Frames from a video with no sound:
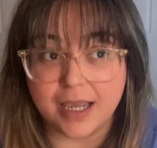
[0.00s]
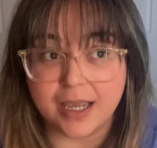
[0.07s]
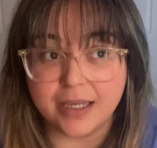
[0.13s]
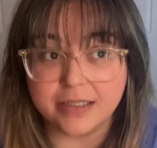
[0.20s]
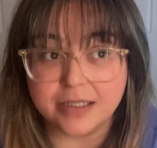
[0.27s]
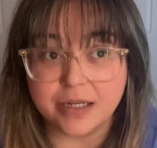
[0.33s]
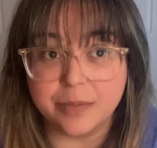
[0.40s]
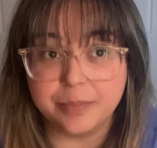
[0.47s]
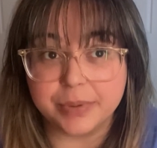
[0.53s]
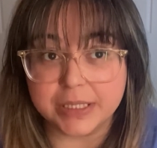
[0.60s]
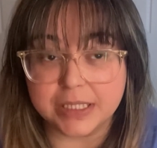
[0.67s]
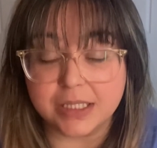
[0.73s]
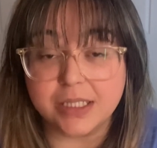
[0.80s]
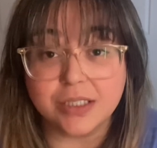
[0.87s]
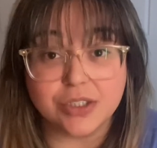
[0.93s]
and
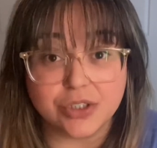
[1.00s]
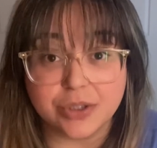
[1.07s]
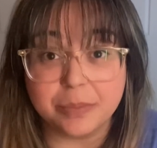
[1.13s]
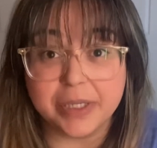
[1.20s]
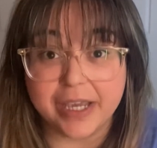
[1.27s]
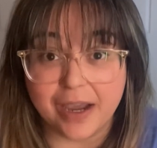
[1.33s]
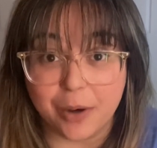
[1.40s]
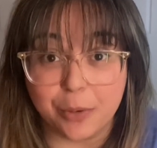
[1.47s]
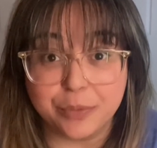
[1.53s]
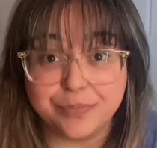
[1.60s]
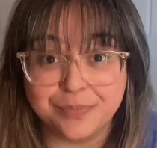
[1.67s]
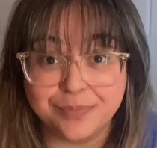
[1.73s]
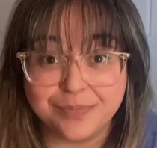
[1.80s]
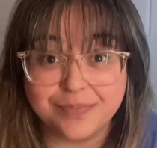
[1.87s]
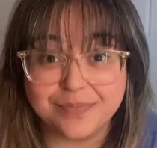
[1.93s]
completely took me out.
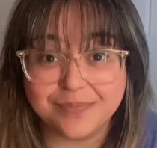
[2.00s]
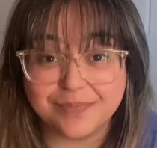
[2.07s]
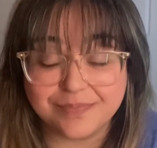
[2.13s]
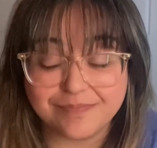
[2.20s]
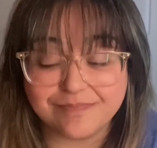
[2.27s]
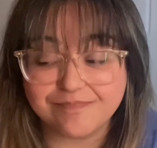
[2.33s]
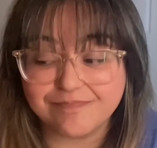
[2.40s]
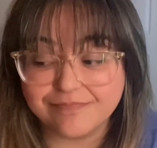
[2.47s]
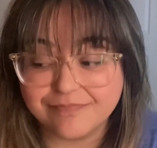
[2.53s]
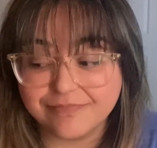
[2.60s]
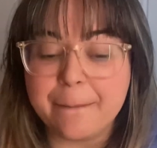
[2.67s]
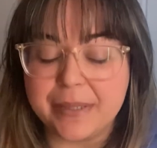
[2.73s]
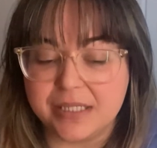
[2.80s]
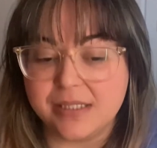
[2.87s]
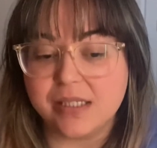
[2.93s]

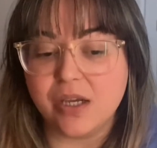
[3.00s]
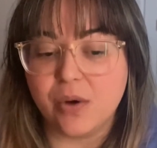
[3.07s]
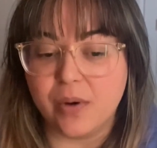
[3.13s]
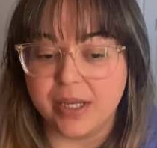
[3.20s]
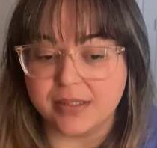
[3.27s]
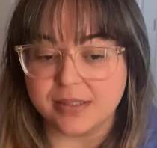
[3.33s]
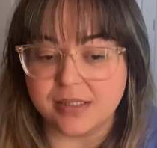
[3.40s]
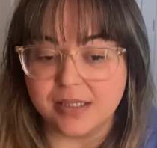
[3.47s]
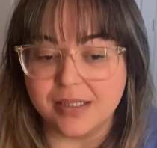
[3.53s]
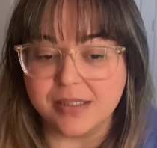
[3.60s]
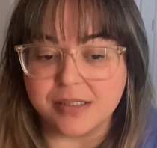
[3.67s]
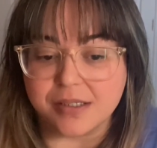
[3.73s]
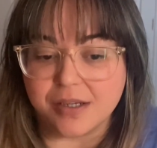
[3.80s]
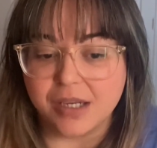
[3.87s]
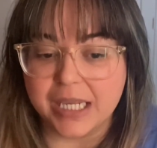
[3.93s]
PCOS is